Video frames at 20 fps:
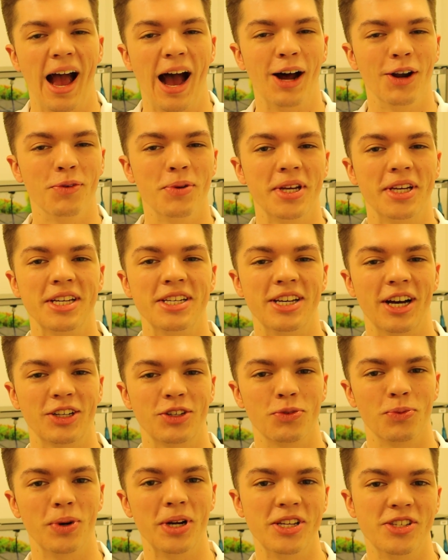how do we
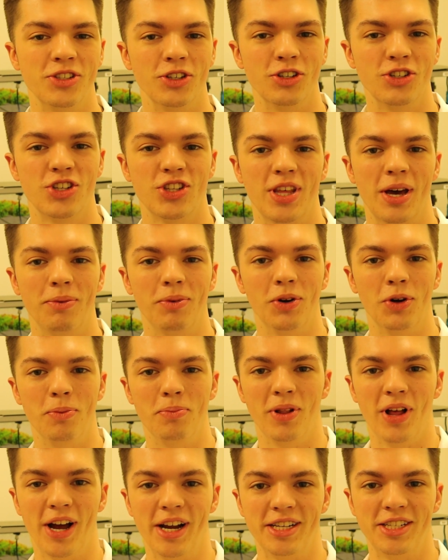conduct research that
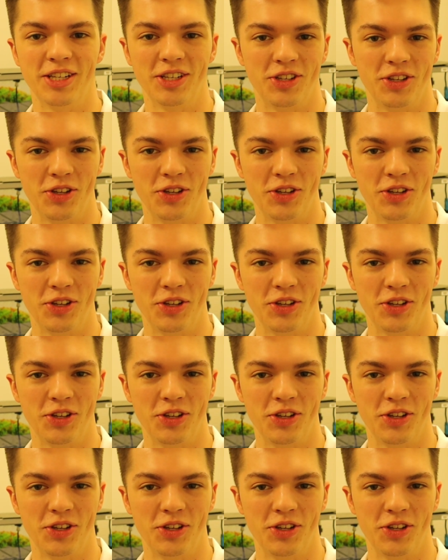will apply to